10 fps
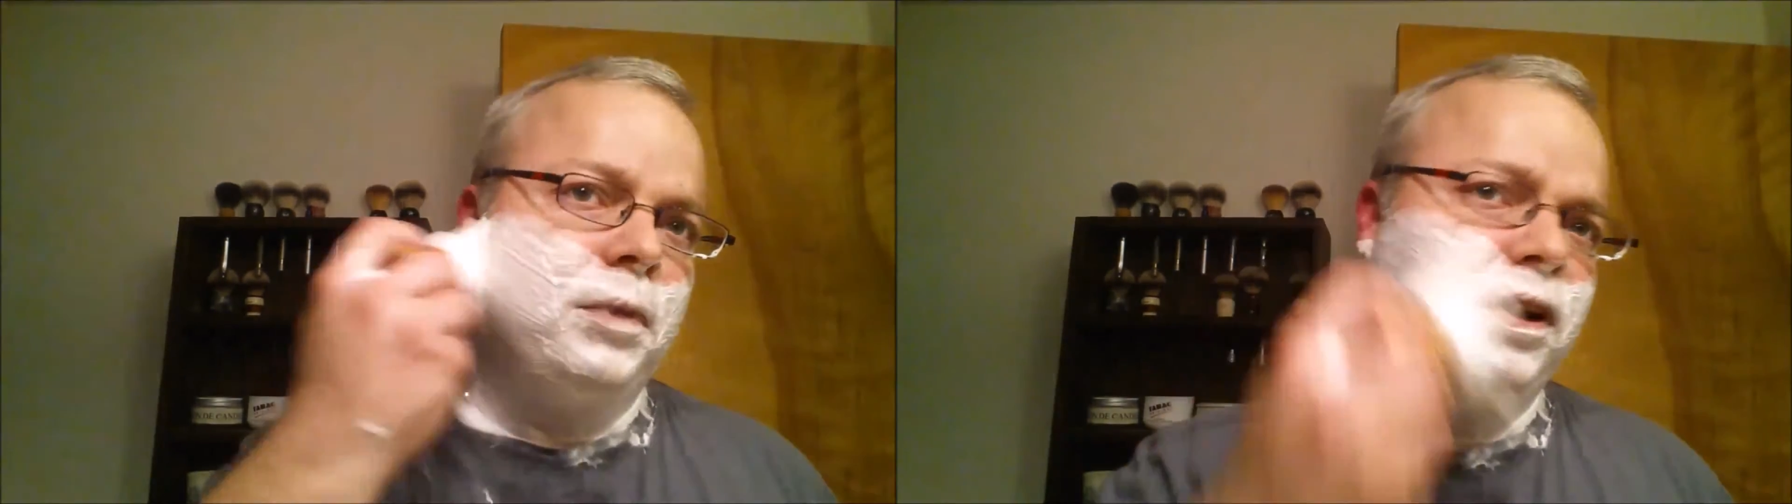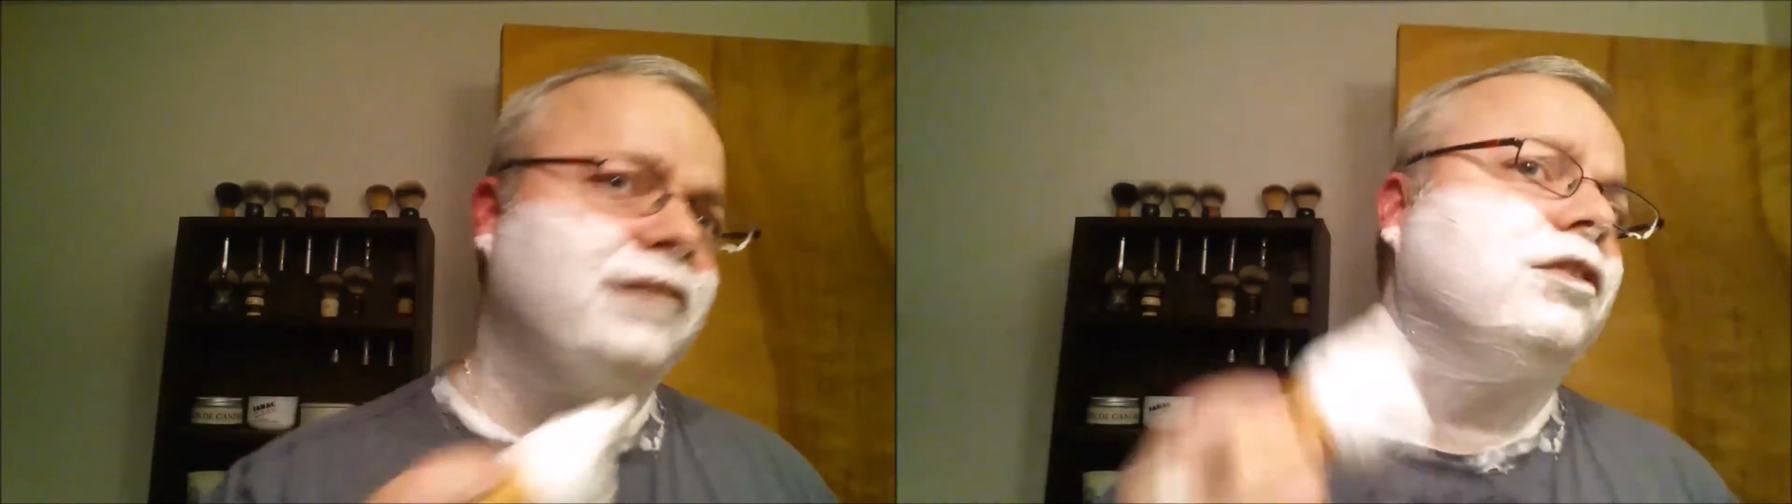
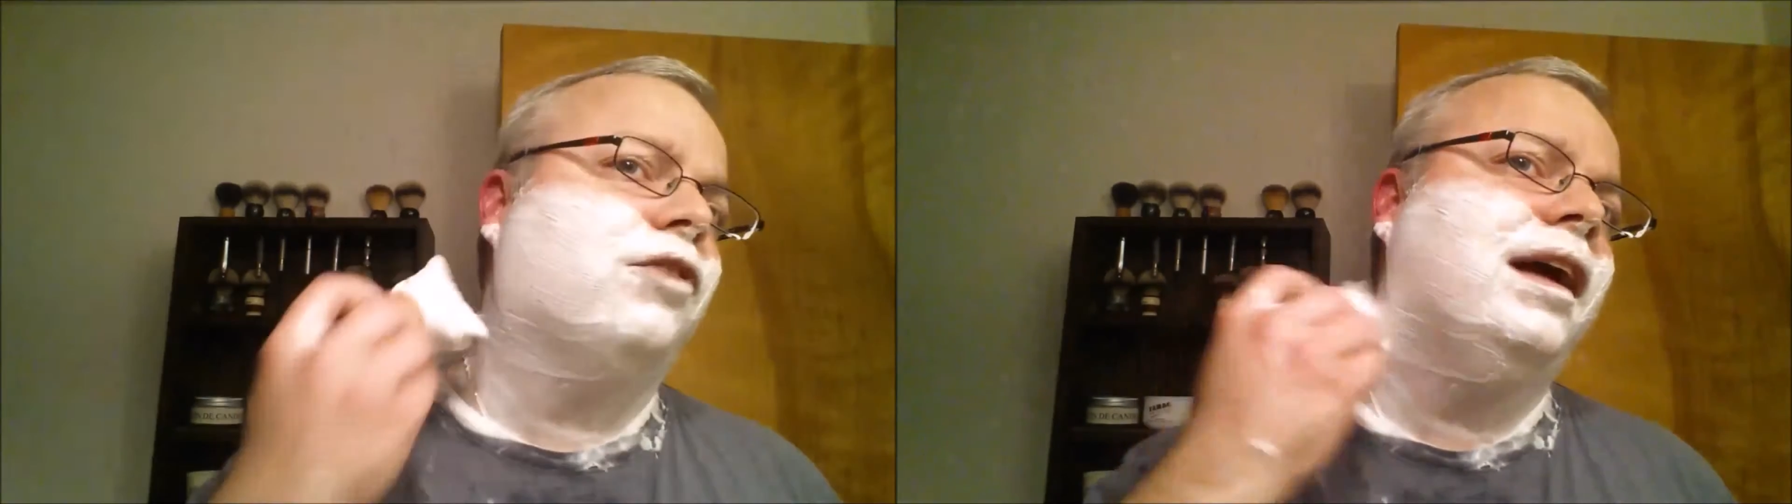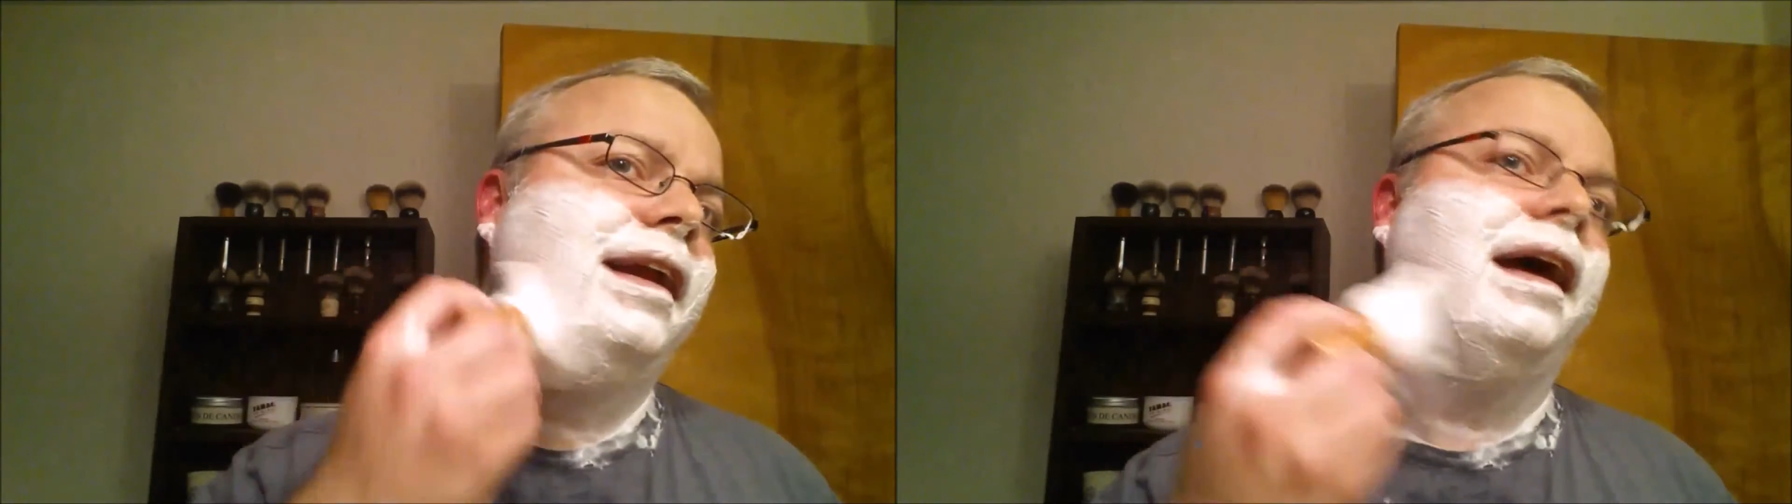But even
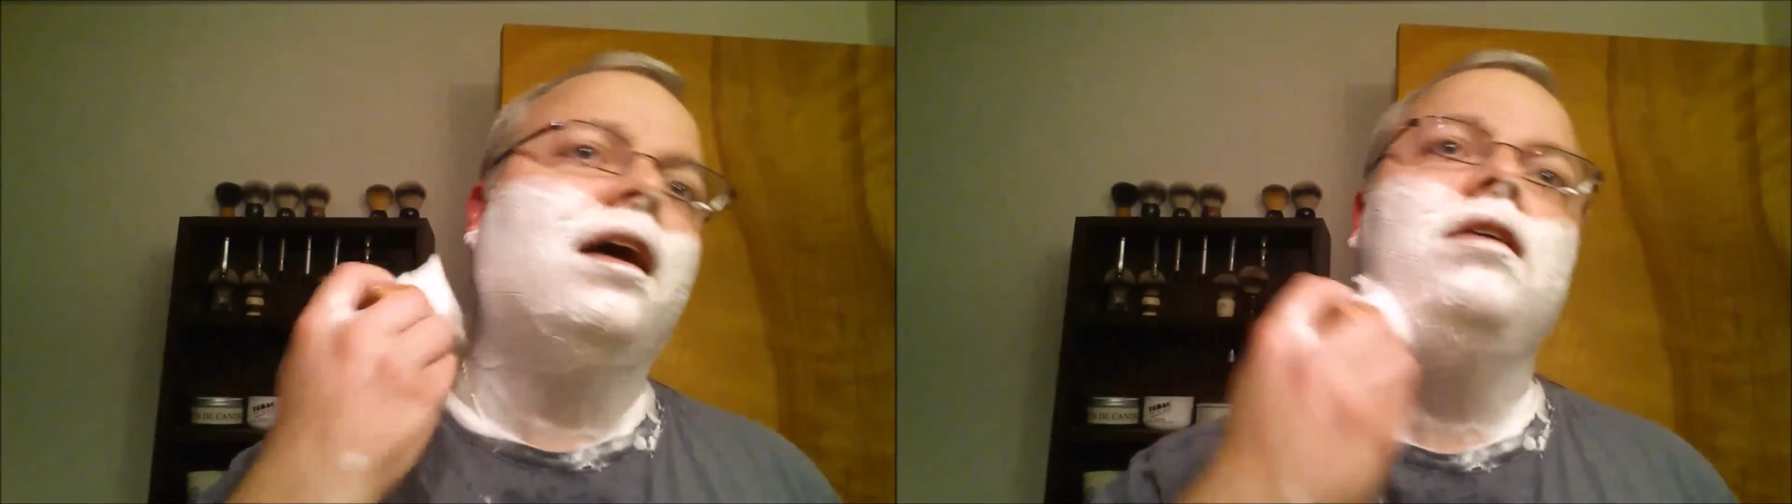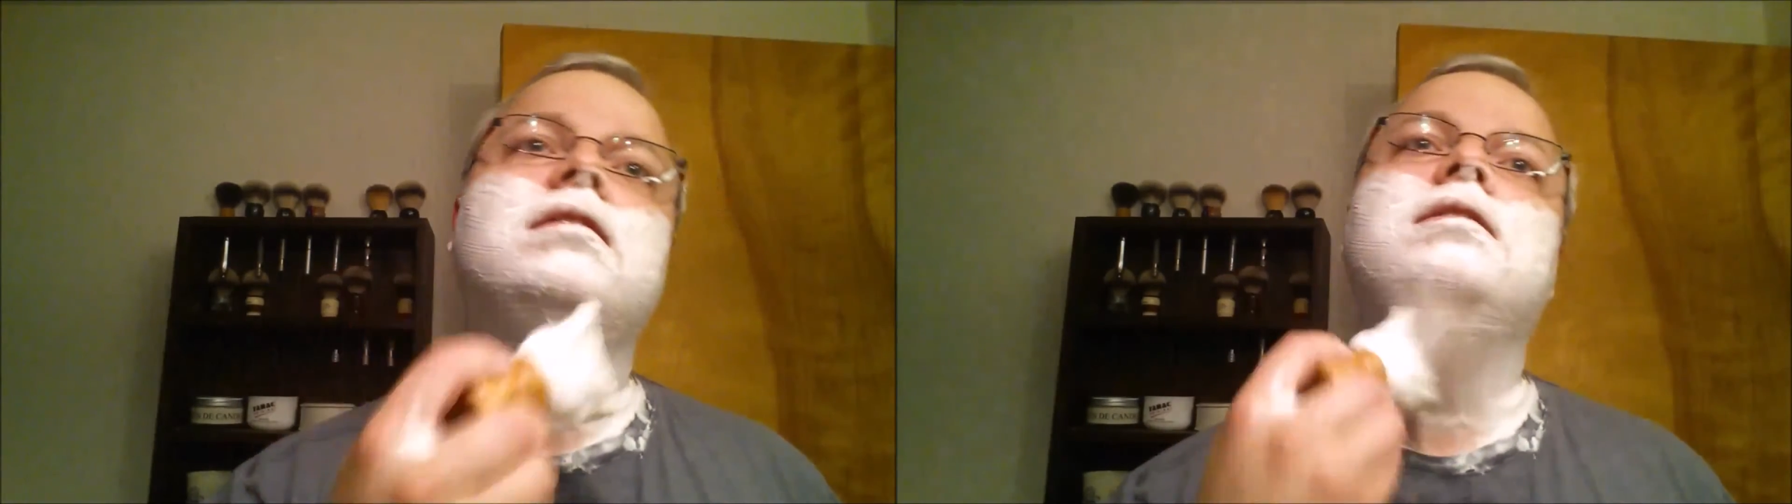right
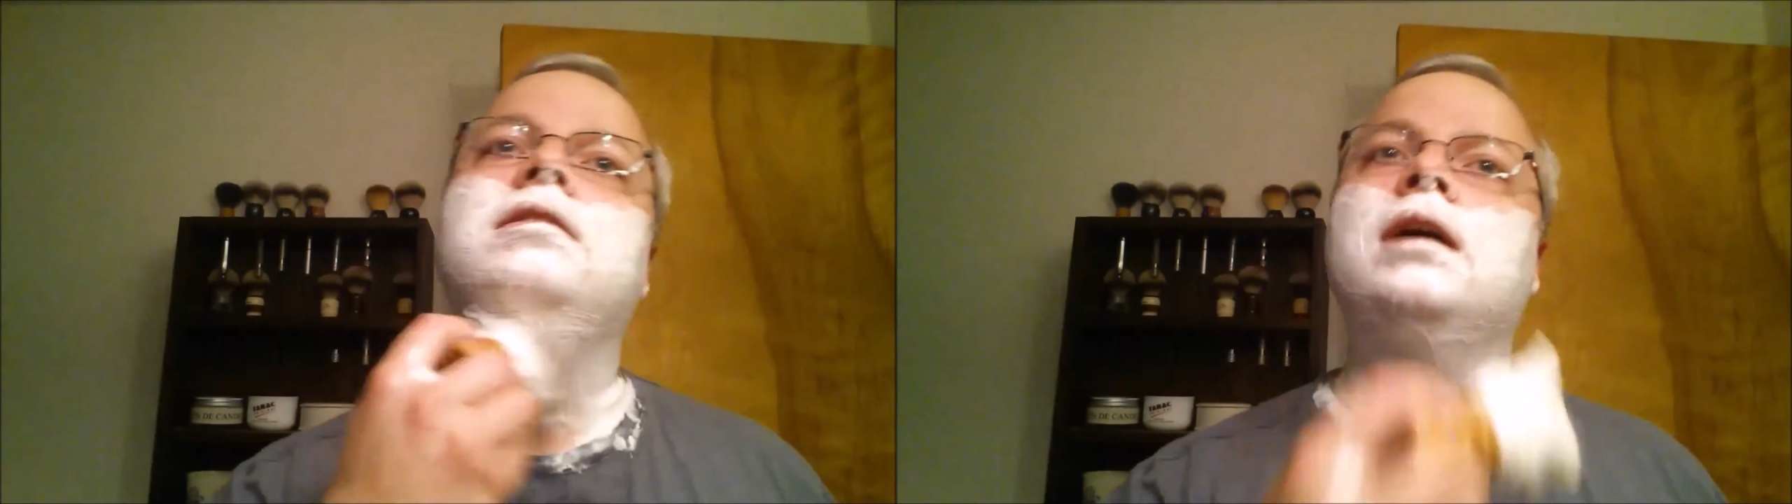now,